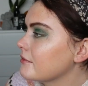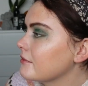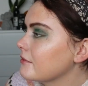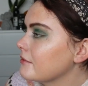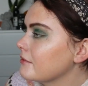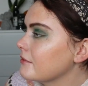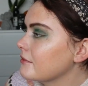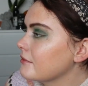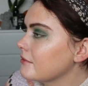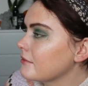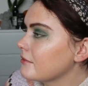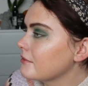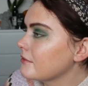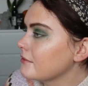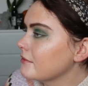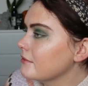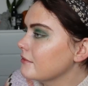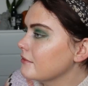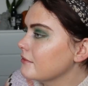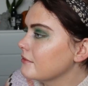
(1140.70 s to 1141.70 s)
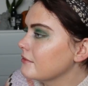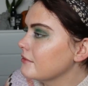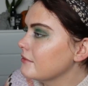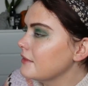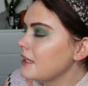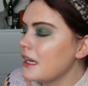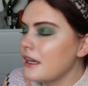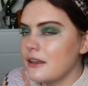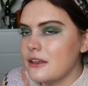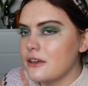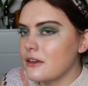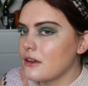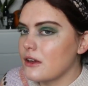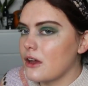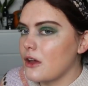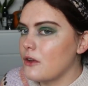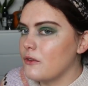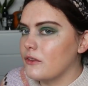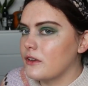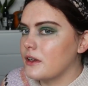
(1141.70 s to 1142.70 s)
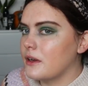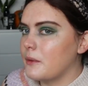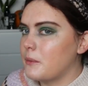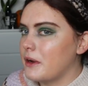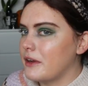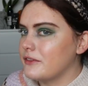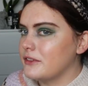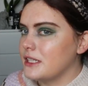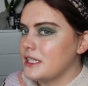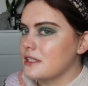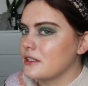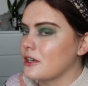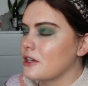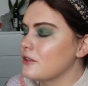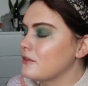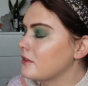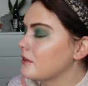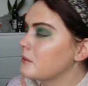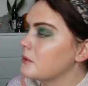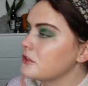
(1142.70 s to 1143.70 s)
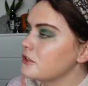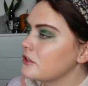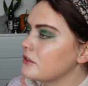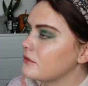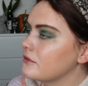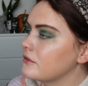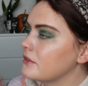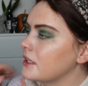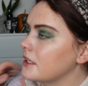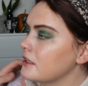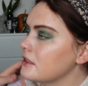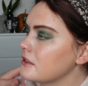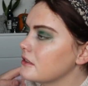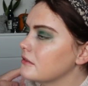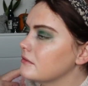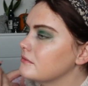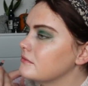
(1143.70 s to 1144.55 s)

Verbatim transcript: next ride. Yeah, you can go over whatever you need to go over once you've finished.